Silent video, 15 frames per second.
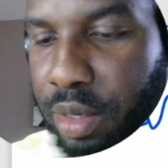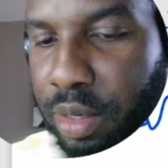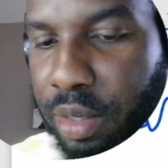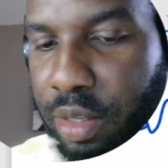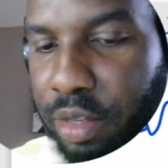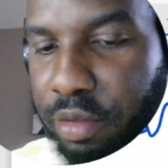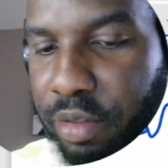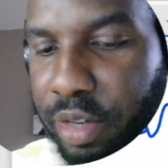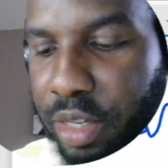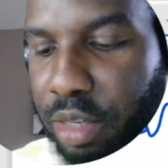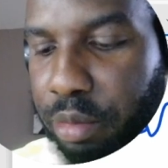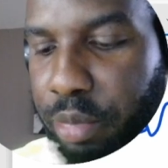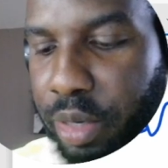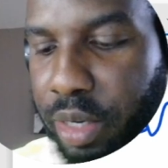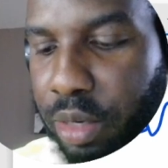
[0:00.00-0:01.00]
divided
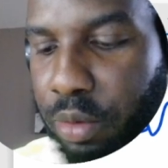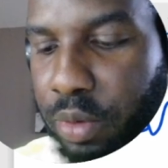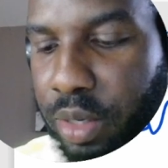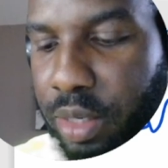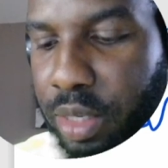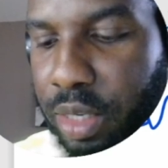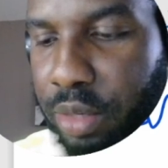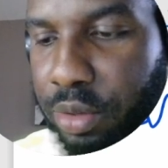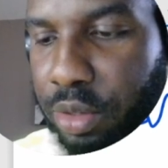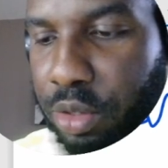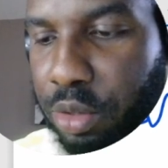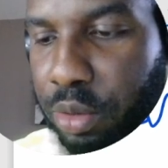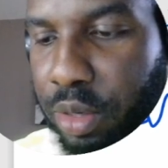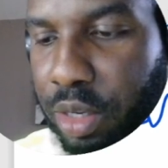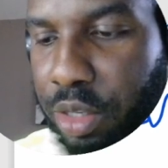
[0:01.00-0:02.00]
by
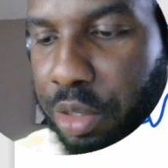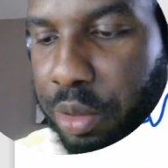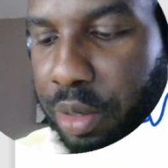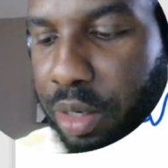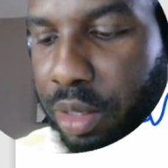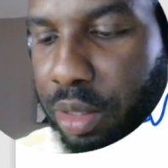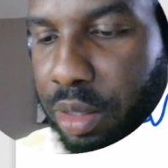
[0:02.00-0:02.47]
1200,